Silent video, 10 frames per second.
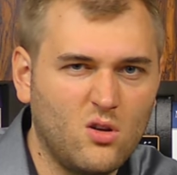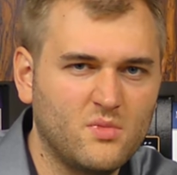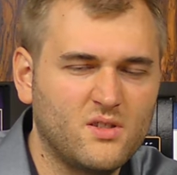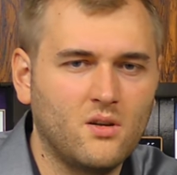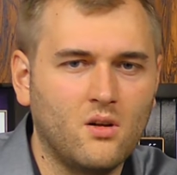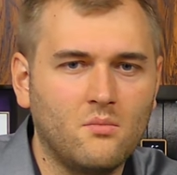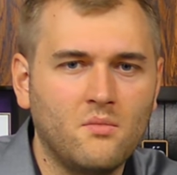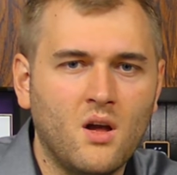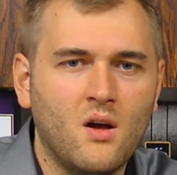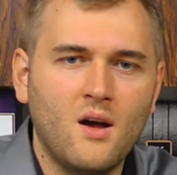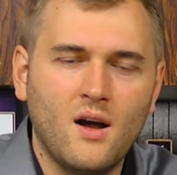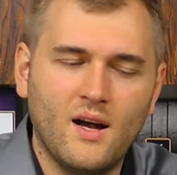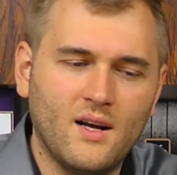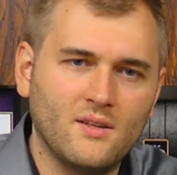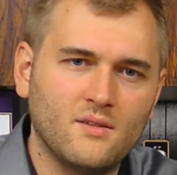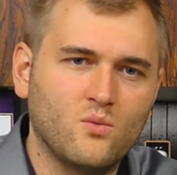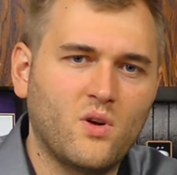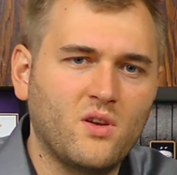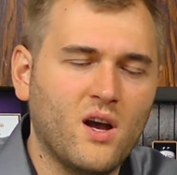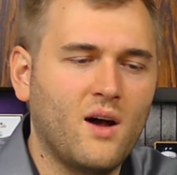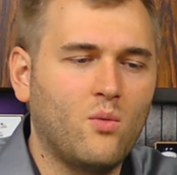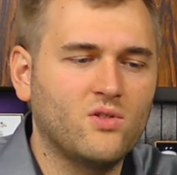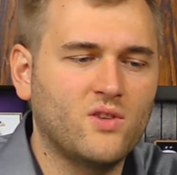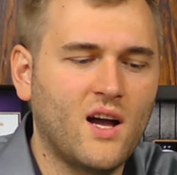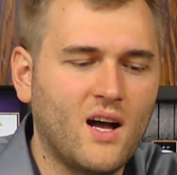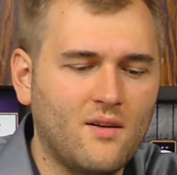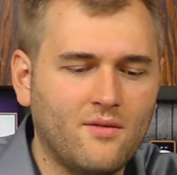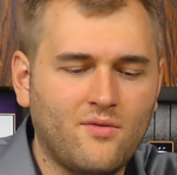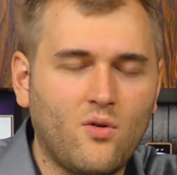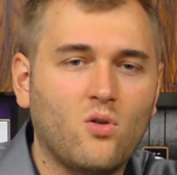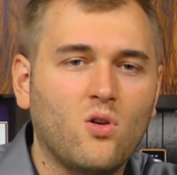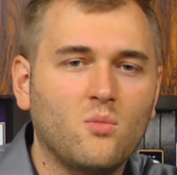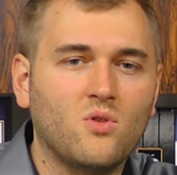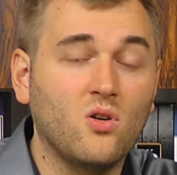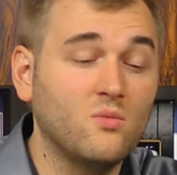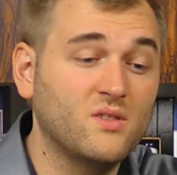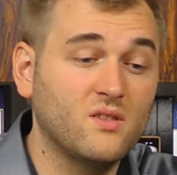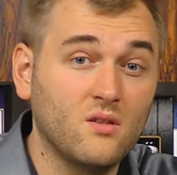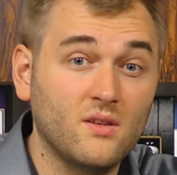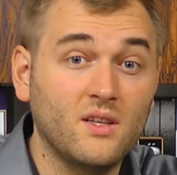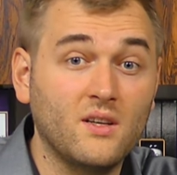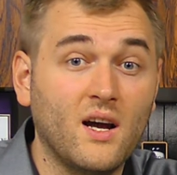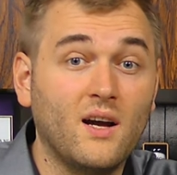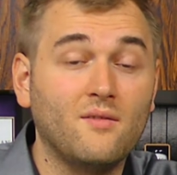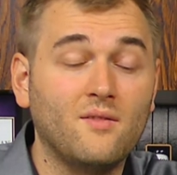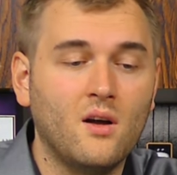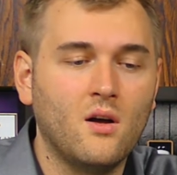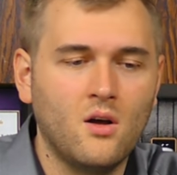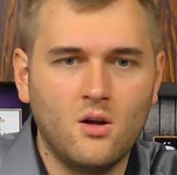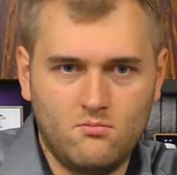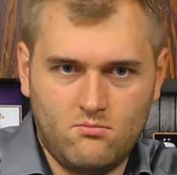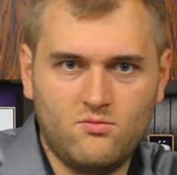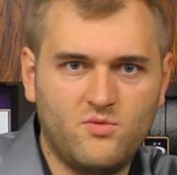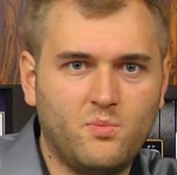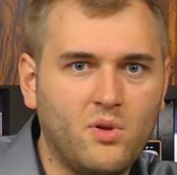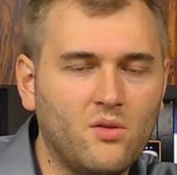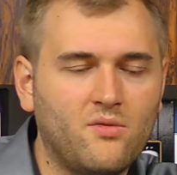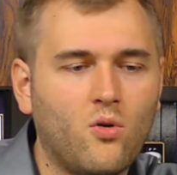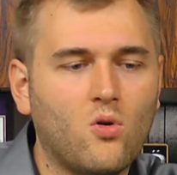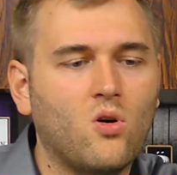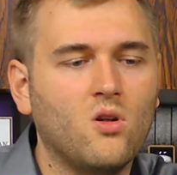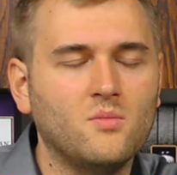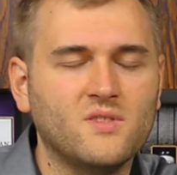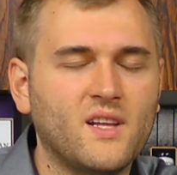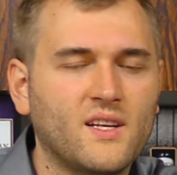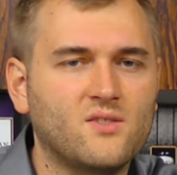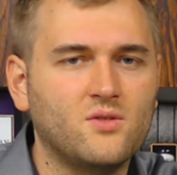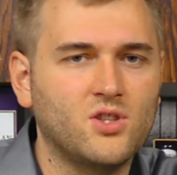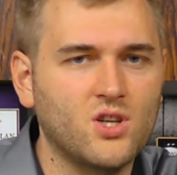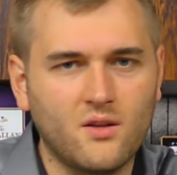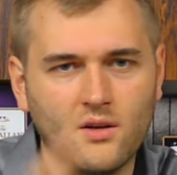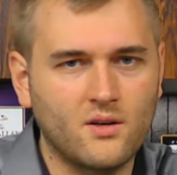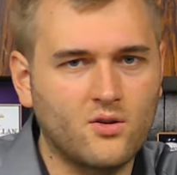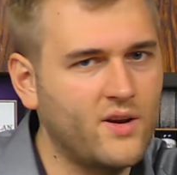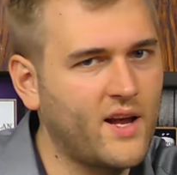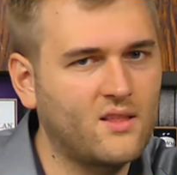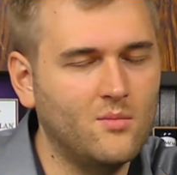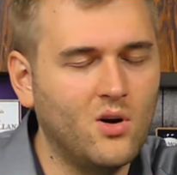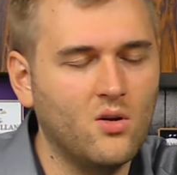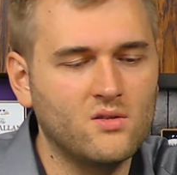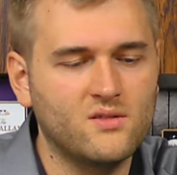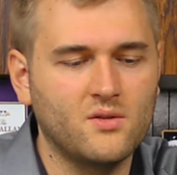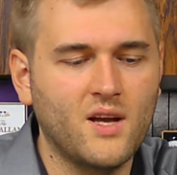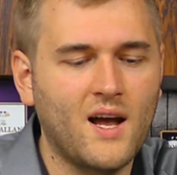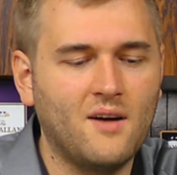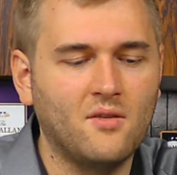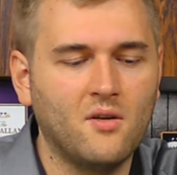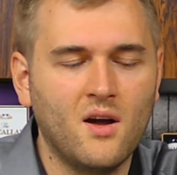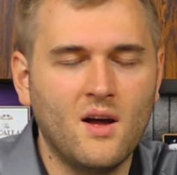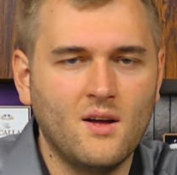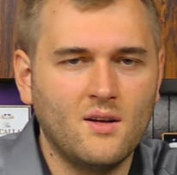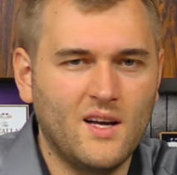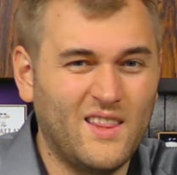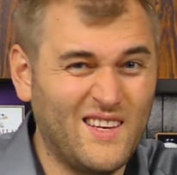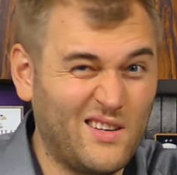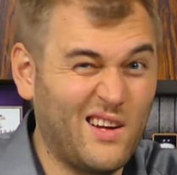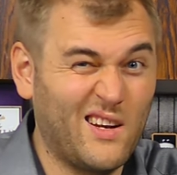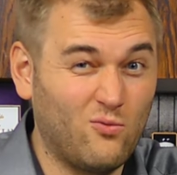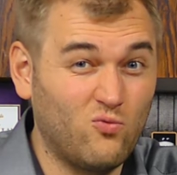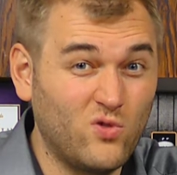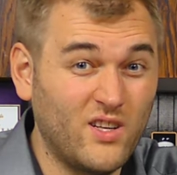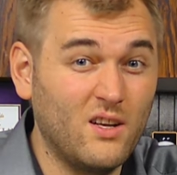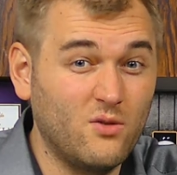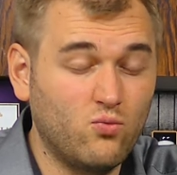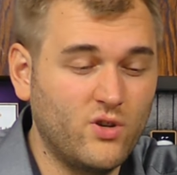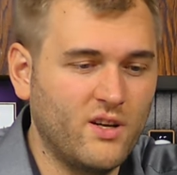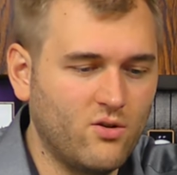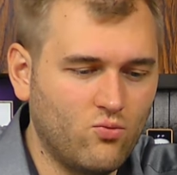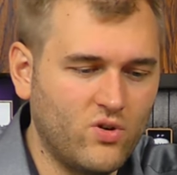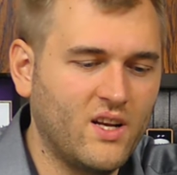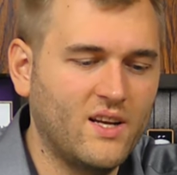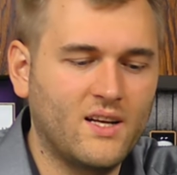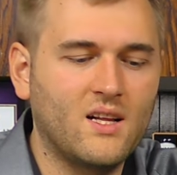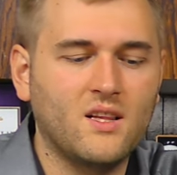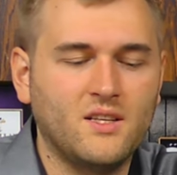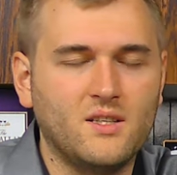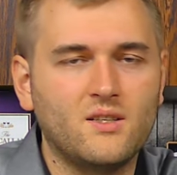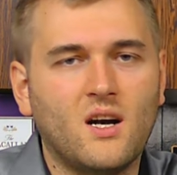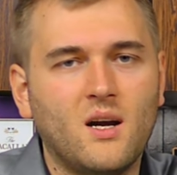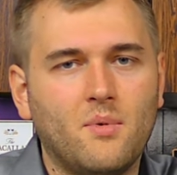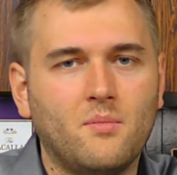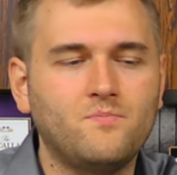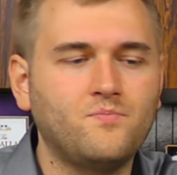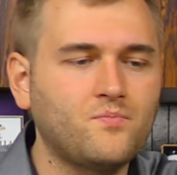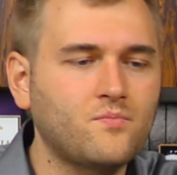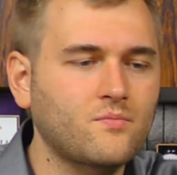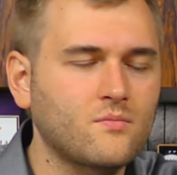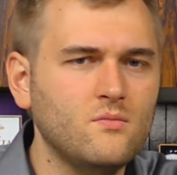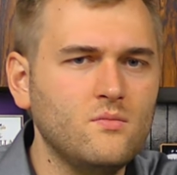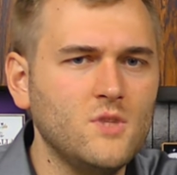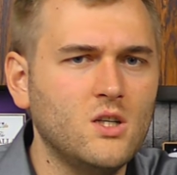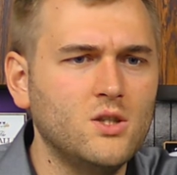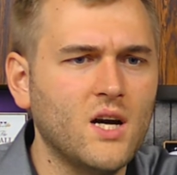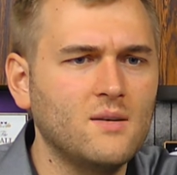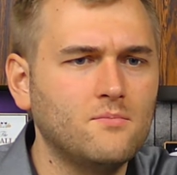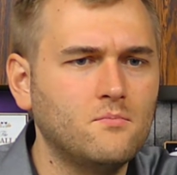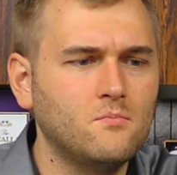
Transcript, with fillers: column still. And when you ha want to have a four column column still, then you have to build four columns next to each other and connect them all. So you have a, and then you get a really, really, really clean type. Yeah.